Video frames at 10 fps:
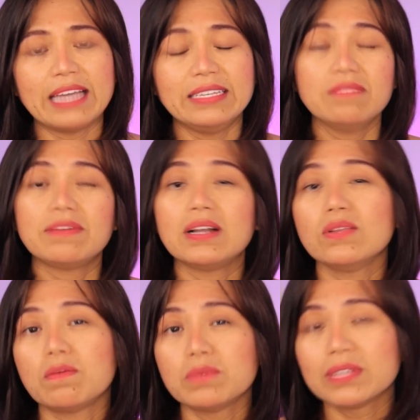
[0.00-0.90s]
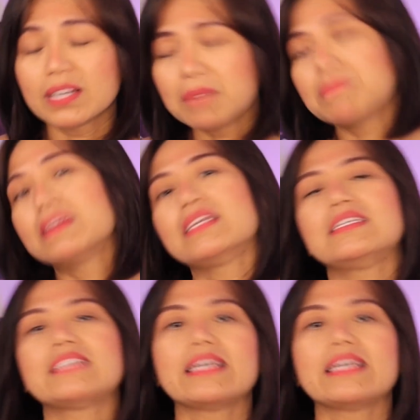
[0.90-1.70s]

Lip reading: I did follow up with the companies.